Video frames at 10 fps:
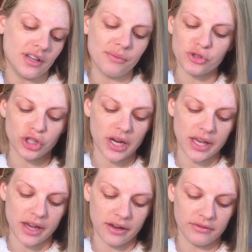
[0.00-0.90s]
I'm sure I
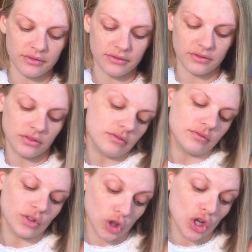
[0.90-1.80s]
can't
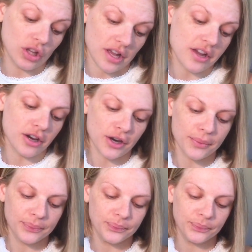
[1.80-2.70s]
look like her.
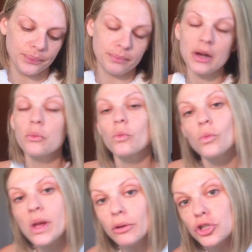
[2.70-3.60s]
But
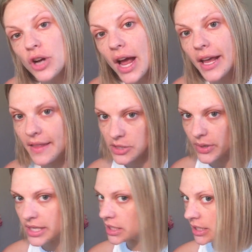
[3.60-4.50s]
we will try, and that's
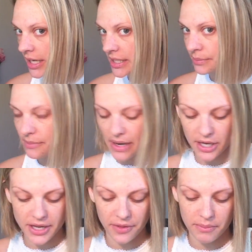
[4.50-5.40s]
why I kind of split my
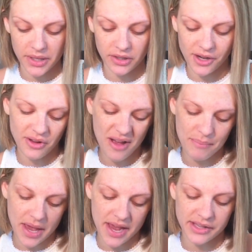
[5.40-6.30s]
hair down the middle. I don't
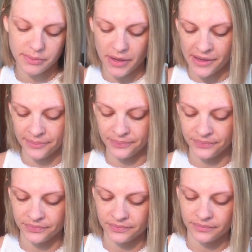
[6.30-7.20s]
have bangs, but
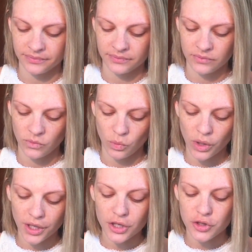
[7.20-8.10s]

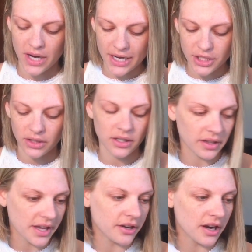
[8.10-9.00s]
we're going to try to
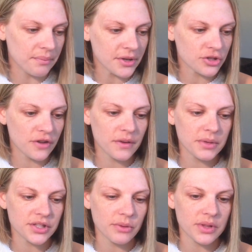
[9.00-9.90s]
look like her. I'm not sure if I'm
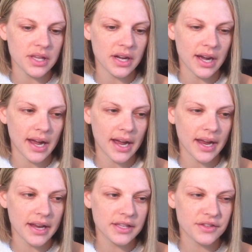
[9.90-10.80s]
going to start with the
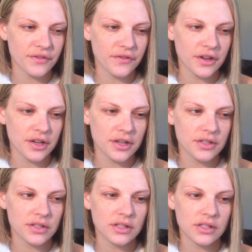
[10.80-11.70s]
eyes
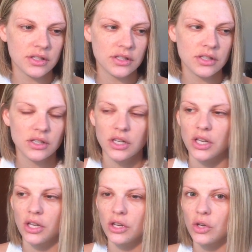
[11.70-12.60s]
first
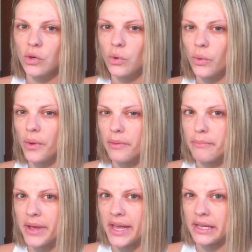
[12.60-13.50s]
or the
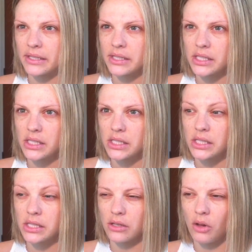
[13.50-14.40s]
base.
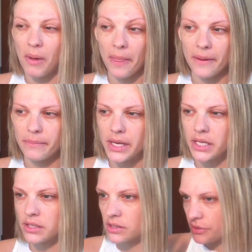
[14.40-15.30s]
It's all about that
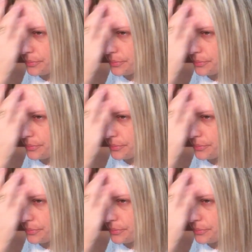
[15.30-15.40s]
base.